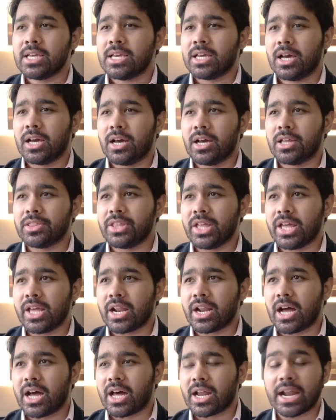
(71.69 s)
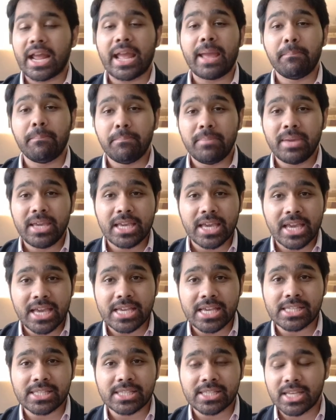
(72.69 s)
There are
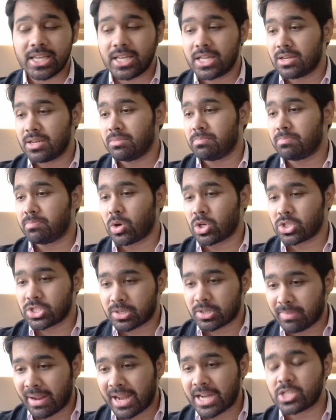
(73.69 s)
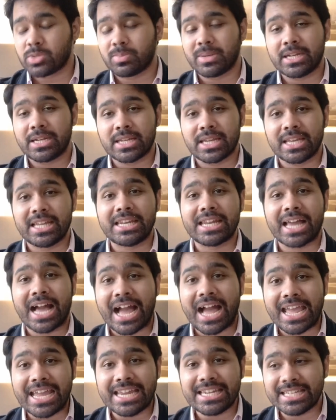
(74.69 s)
MBAs in project management, in
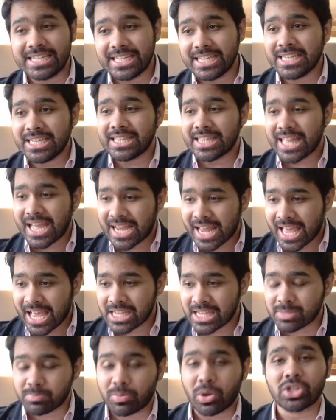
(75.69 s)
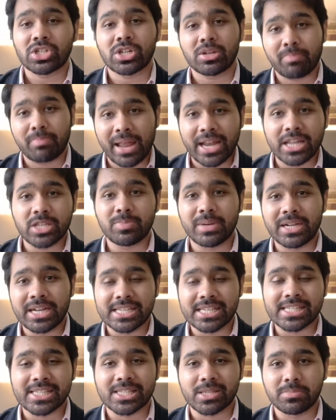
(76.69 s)
IT that has project management
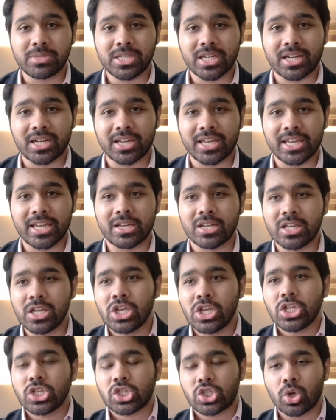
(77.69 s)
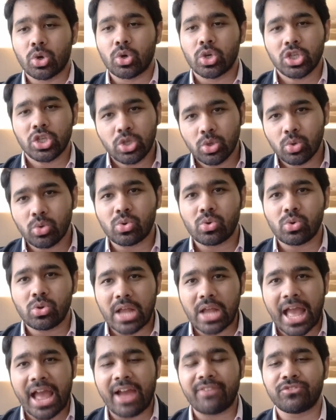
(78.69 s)
as a subject again. So you
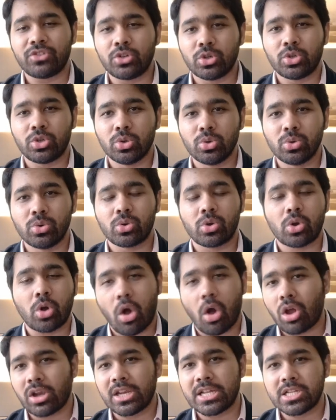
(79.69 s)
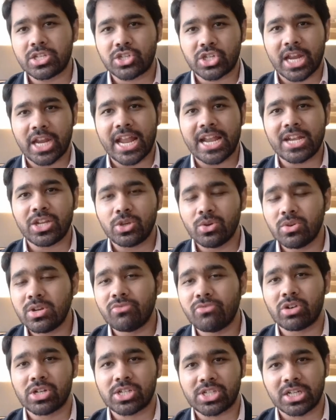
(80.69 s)
have to do college and
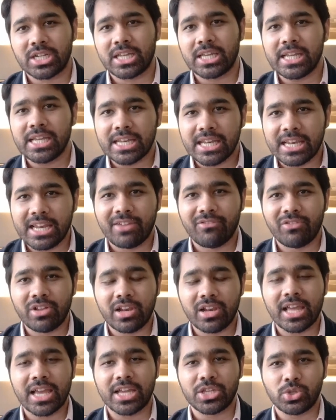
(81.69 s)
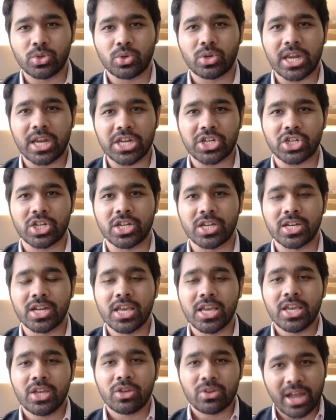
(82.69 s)
university level education.
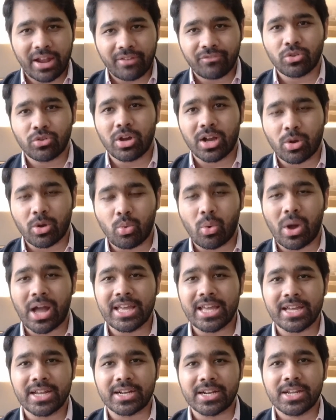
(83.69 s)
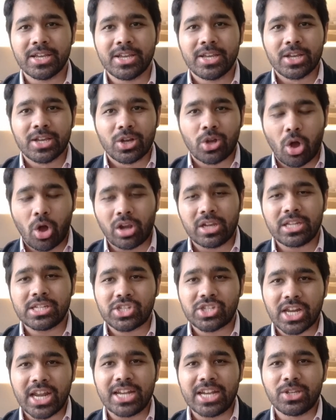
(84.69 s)
You have to acquire
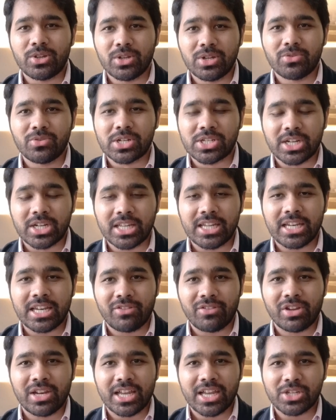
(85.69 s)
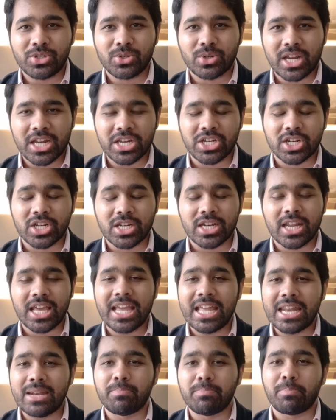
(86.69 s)
college and university level education
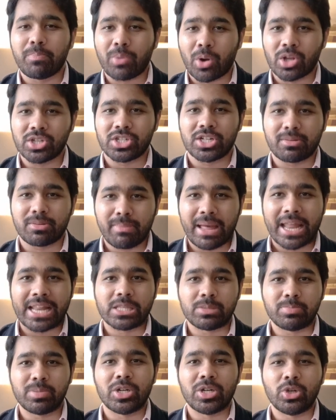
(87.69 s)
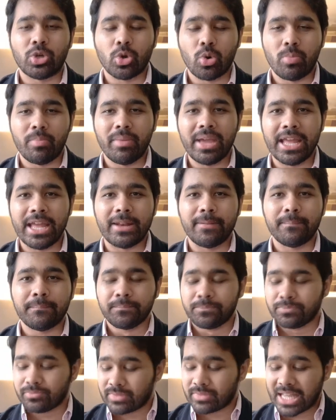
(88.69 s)
in project management domain.
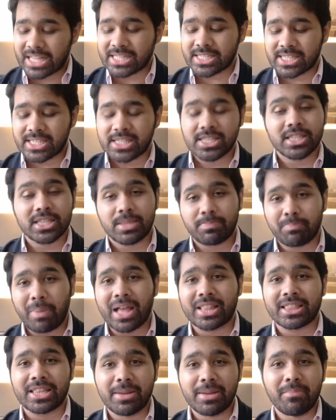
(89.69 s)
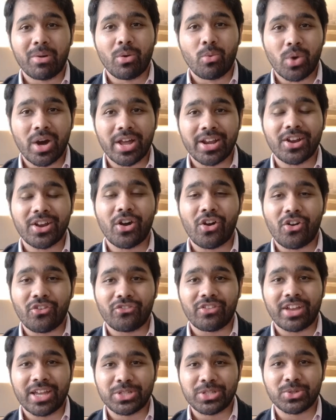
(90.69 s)
That's path number one
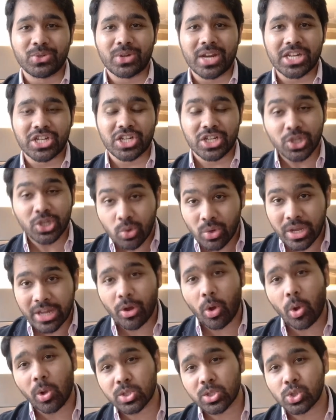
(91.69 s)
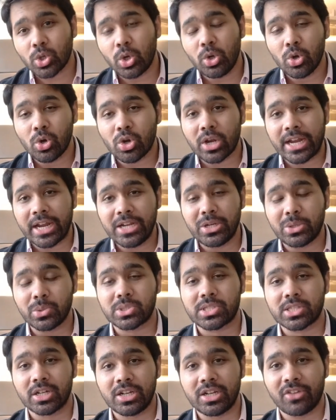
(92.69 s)
of education. You can also look into
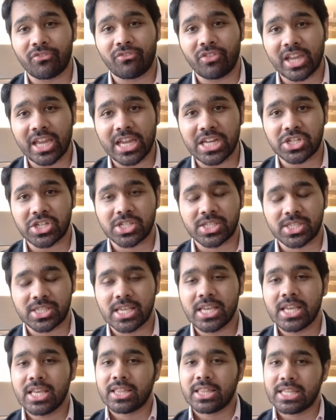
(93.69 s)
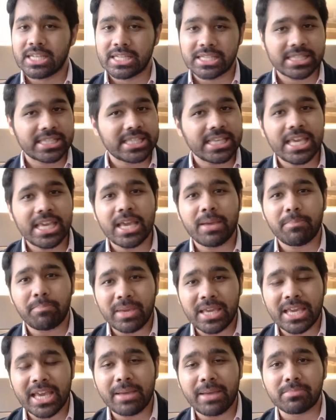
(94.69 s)
certifications. There's
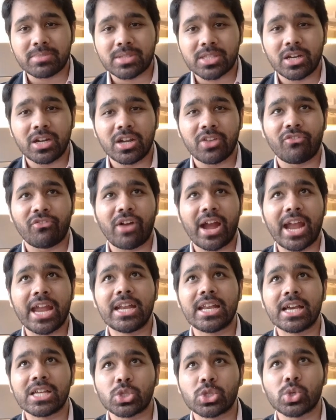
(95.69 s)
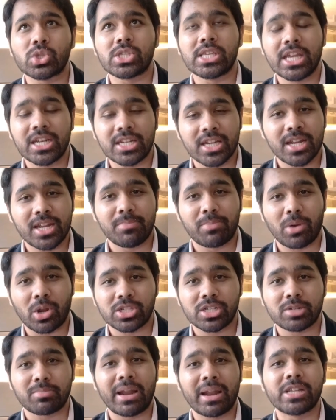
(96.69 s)
CAPM, Certified Associate in
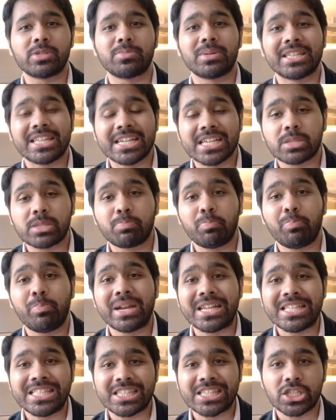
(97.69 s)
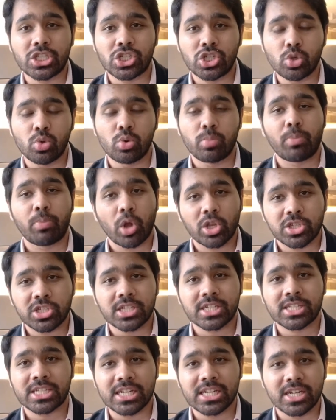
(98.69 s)
Project Management. There's PRINCE2,
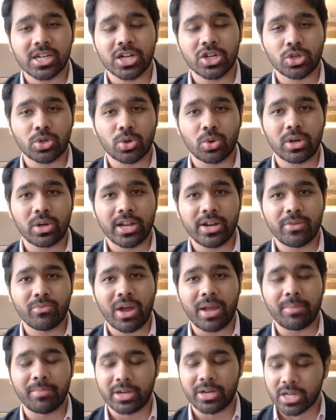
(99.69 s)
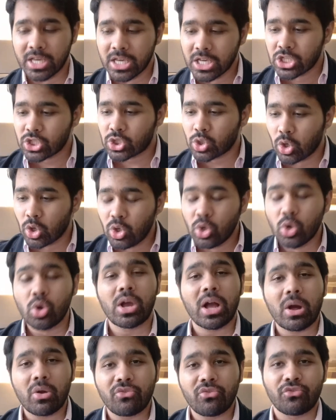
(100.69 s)
Projects in Controlled Environment. So look
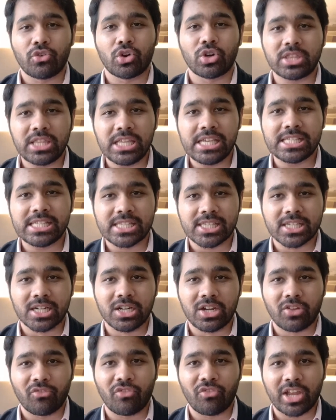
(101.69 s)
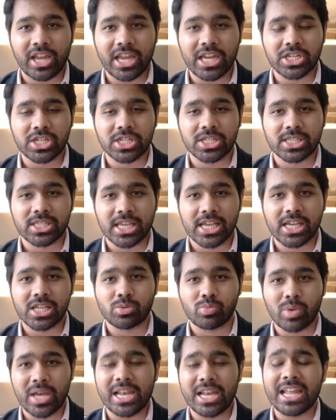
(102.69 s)
out for these certifications
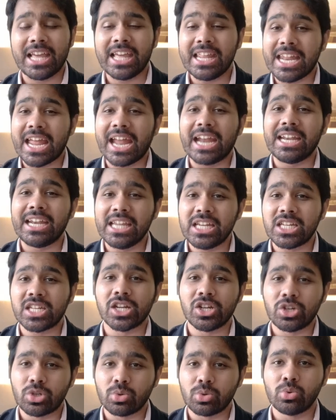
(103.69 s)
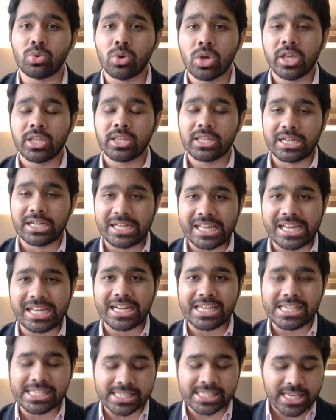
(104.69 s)
as well, in addition to the
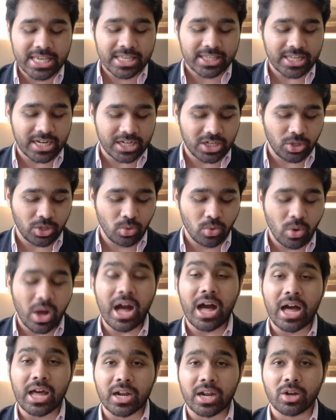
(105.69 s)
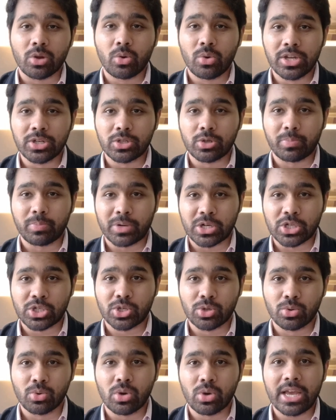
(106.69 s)
degrees that you are going to
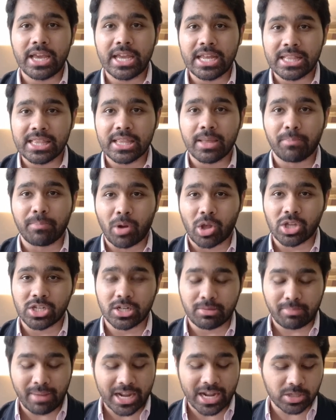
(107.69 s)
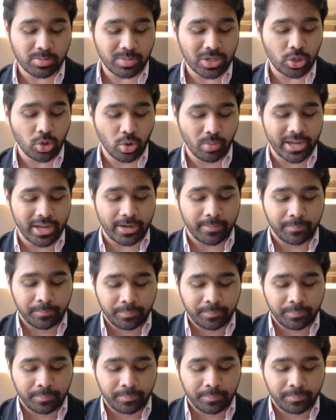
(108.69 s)
pursue in the project management domain.